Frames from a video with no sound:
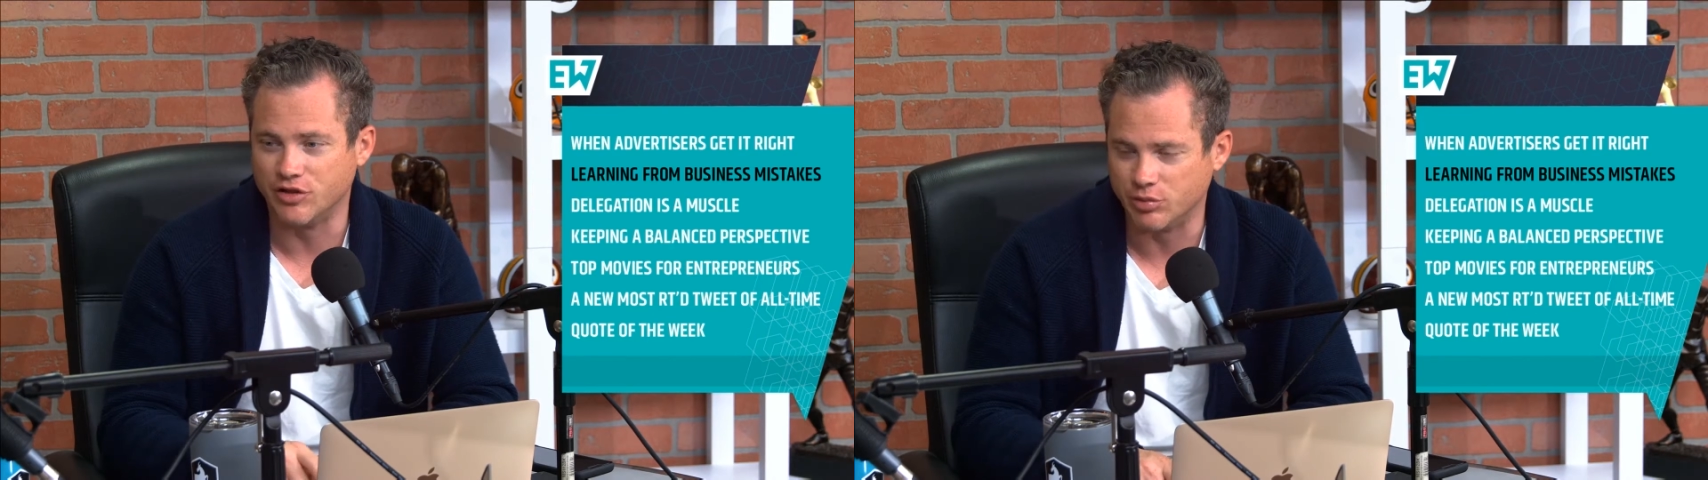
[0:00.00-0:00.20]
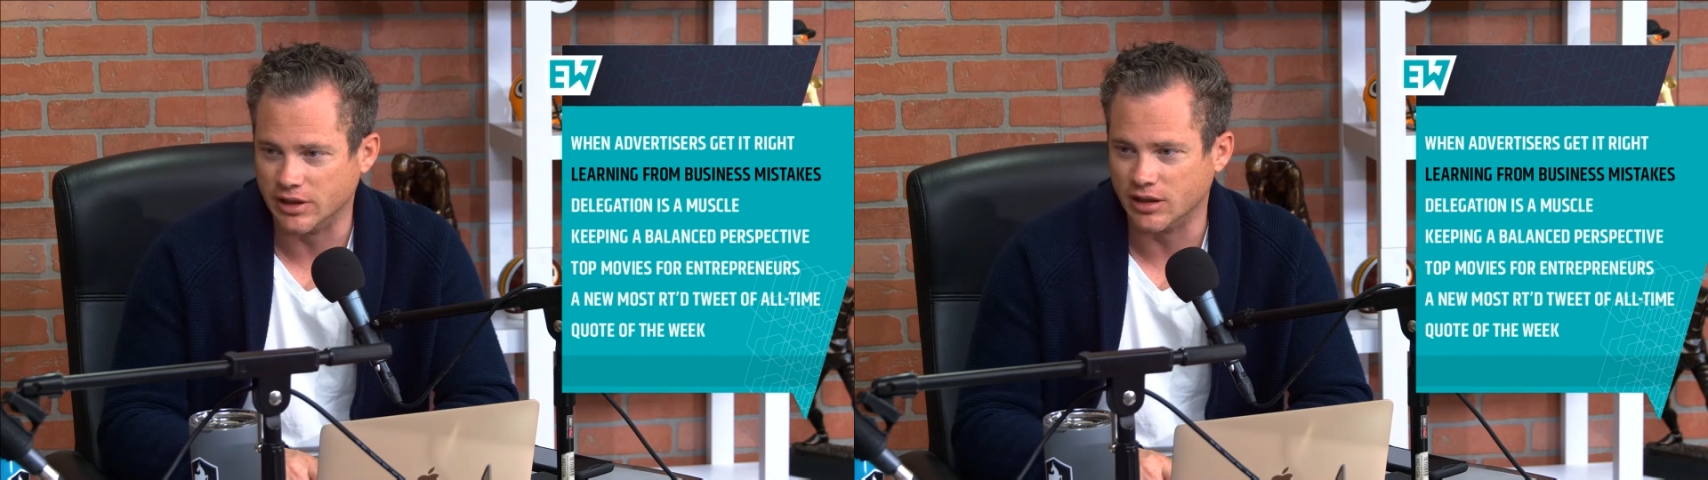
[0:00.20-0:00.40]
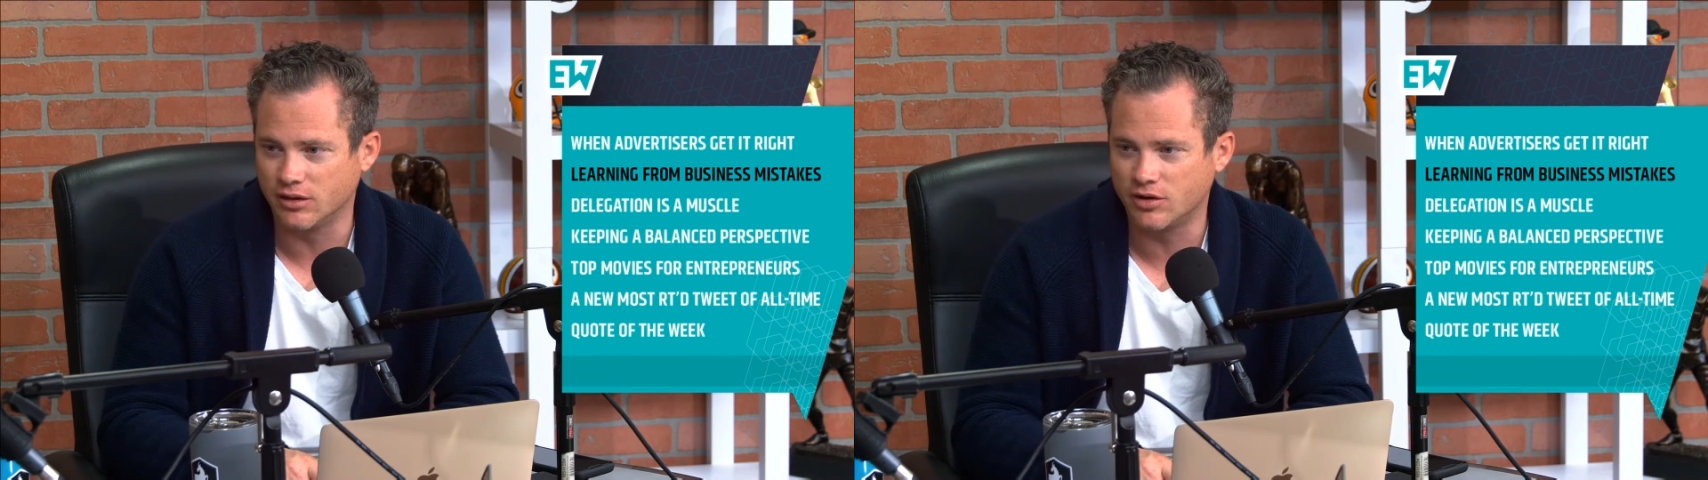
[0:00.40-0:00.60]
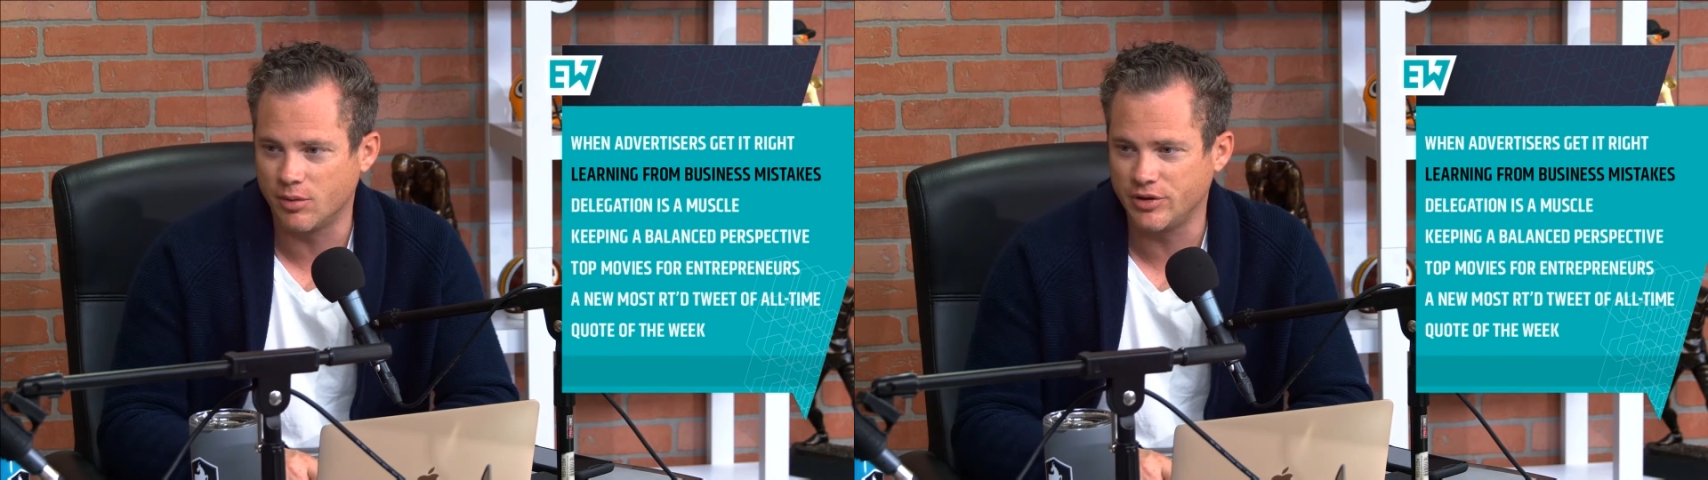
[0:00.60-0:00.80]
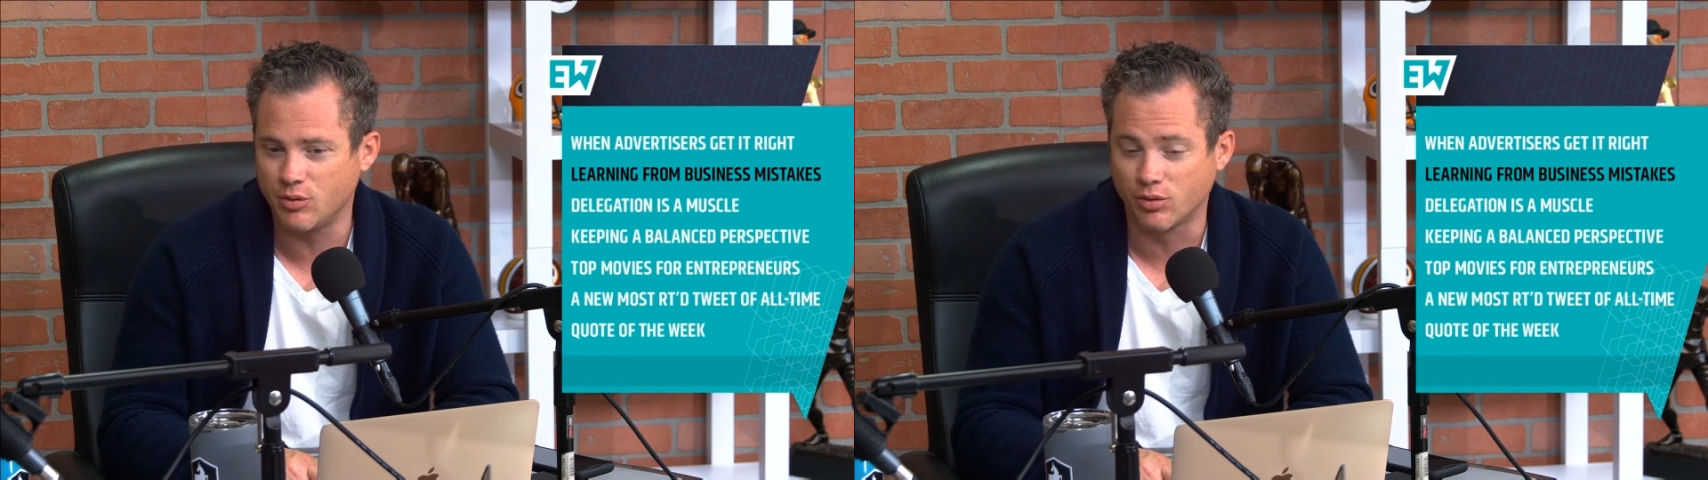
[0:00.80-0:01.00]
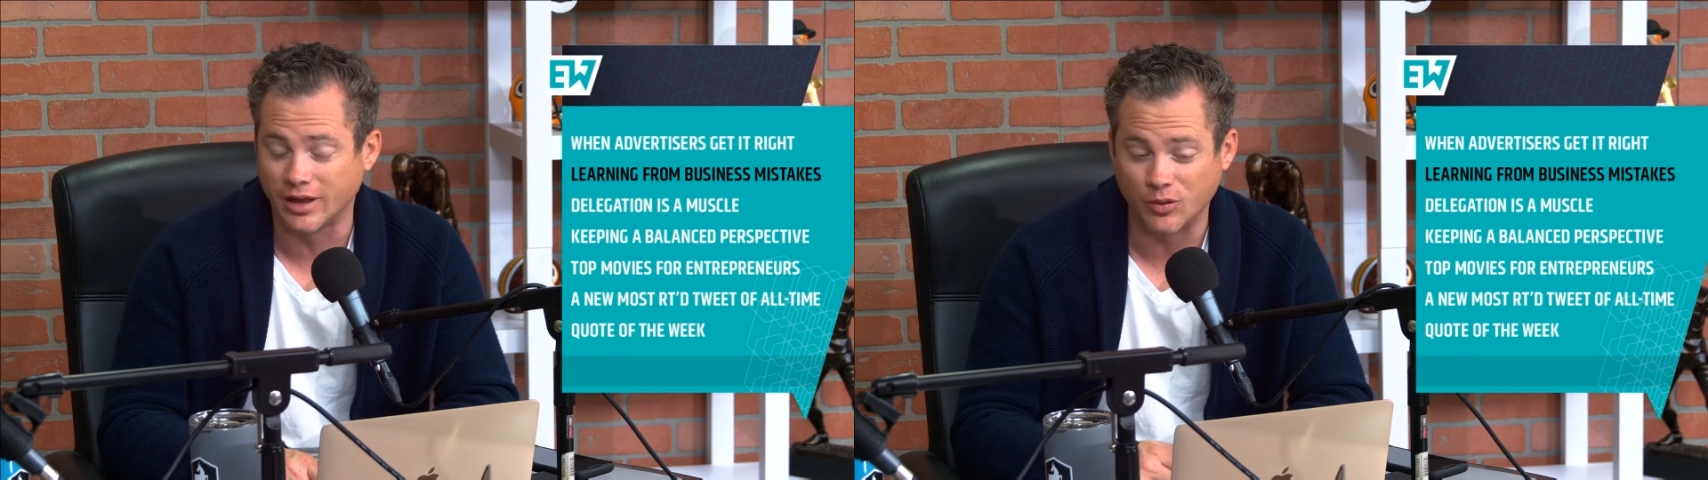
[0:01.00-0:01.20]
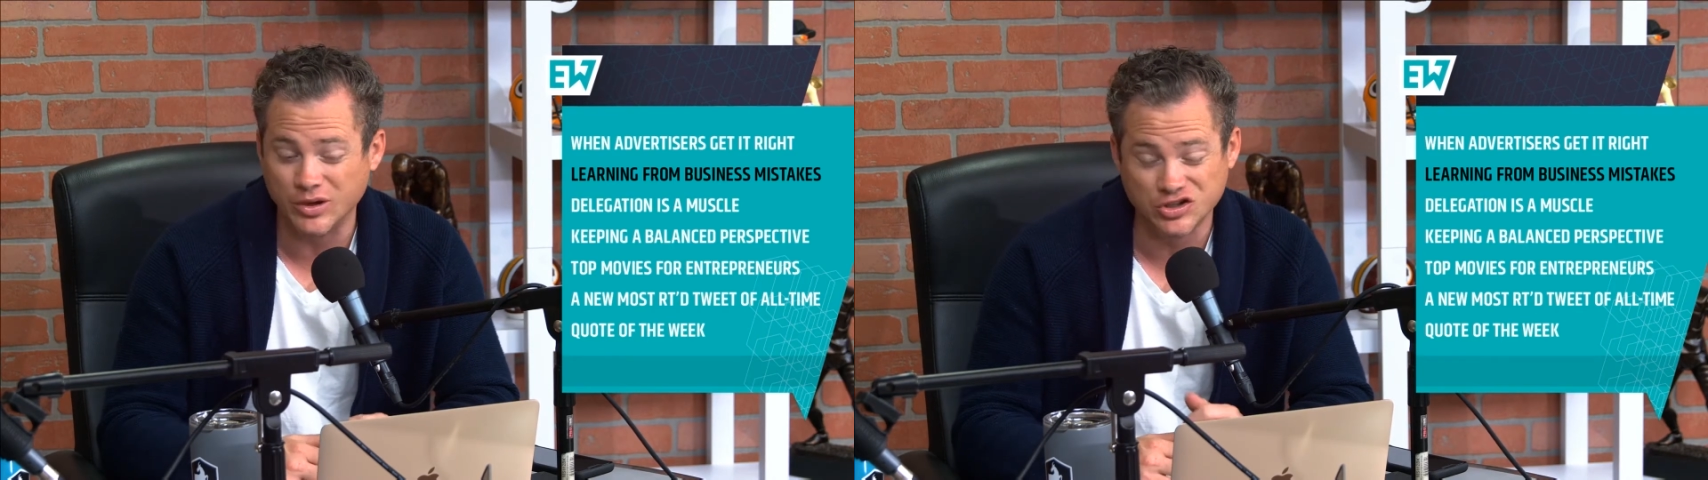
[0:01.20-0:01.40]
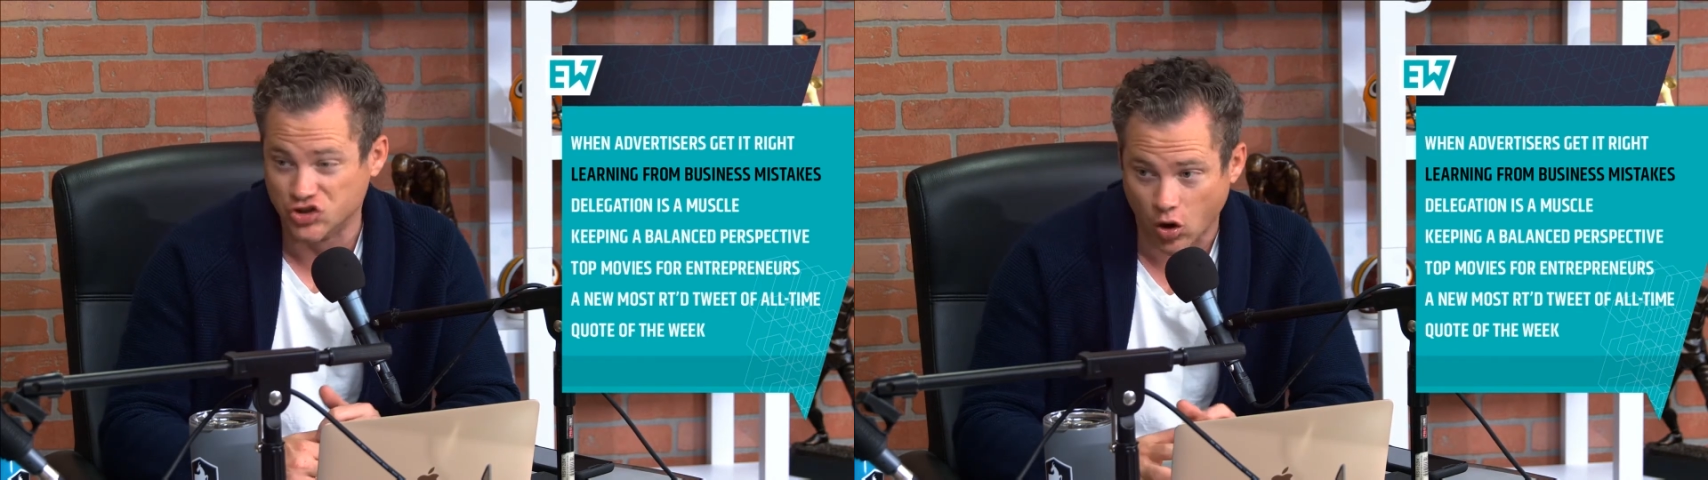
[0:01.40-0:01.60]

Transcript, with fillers: that in the beginning of the company we were like we